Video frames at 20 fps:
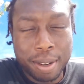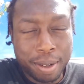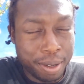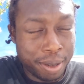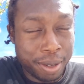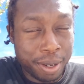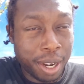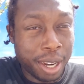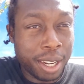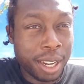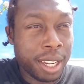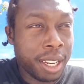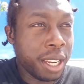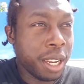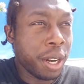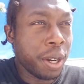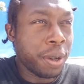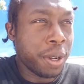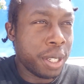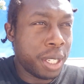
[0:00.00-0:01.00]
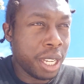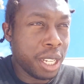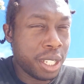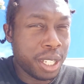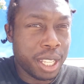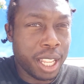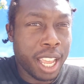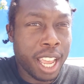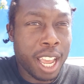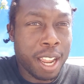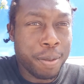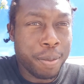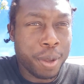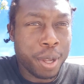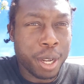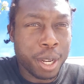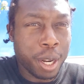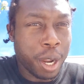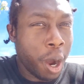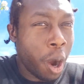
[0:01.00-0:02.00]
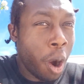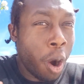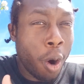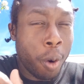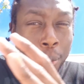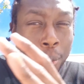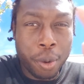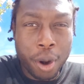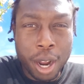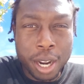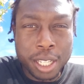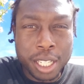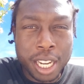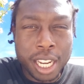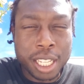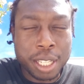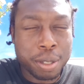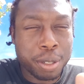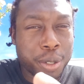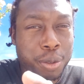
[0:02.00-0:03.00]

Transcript: and, you know, essentially they had me on all projects.